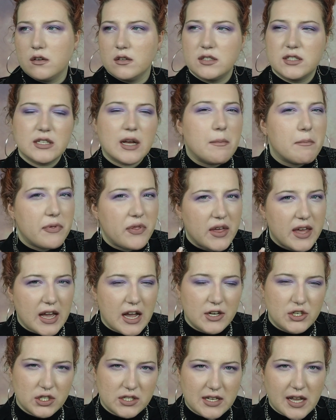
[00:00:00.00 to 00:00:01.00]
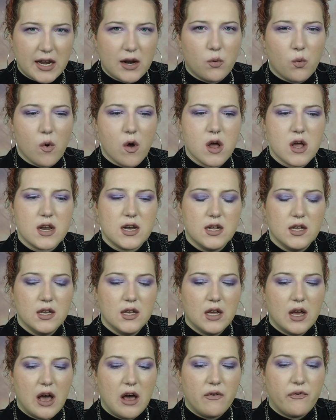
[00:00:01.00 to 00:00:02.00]
something, I just kind of want
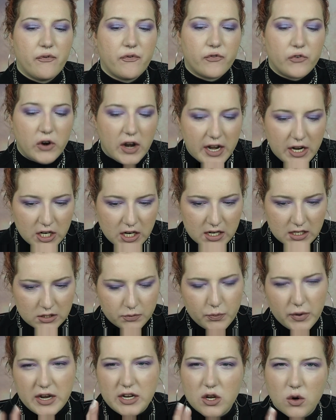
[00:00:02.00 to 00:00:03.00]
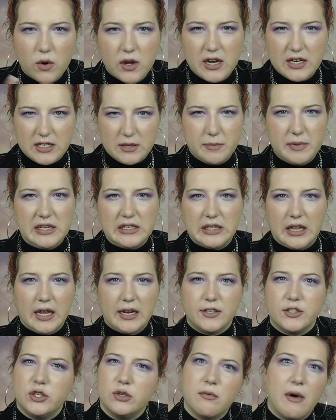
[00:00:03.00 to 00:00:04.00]
a fragrance, but I don't want it to be
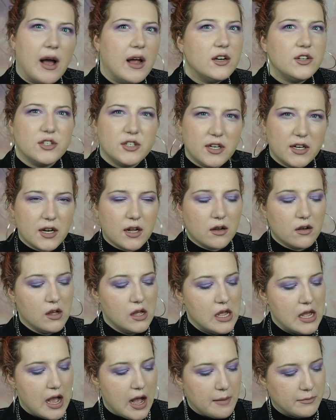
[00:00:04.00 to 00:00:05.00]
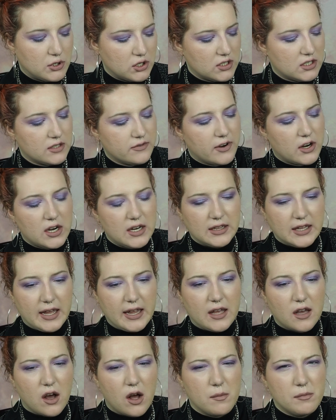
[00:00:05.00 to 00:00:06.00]
like too much, you know? So this is very
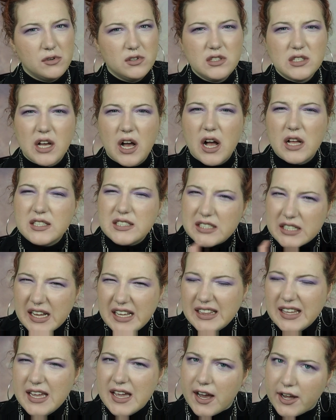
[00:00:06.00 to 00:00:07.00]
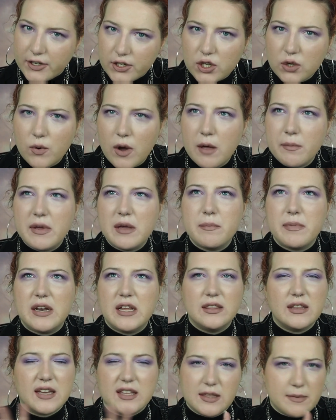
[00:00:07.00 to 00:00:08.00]
like almost slightly underwhelming, but
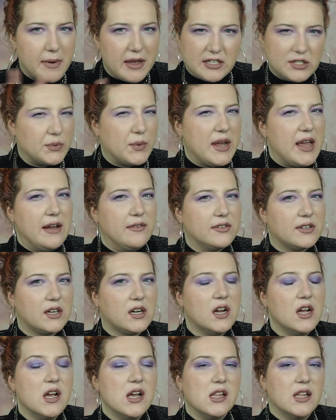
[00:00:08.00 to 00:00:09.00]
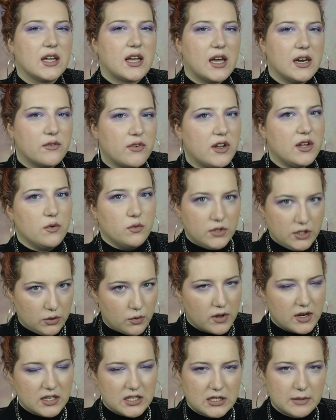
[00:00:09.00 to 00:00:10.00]
in like the best way ever. Like kind of where you do
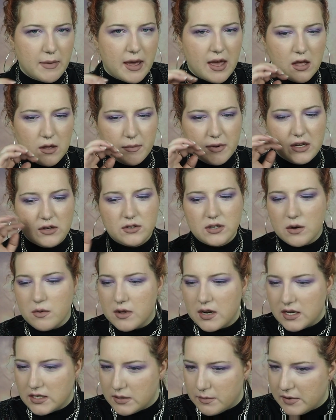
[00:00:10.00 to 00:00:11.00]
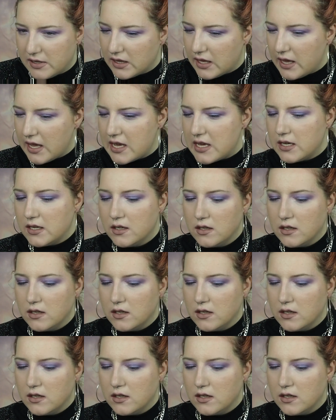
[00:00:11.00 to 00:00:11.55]
want to smell, but you don't want it to be like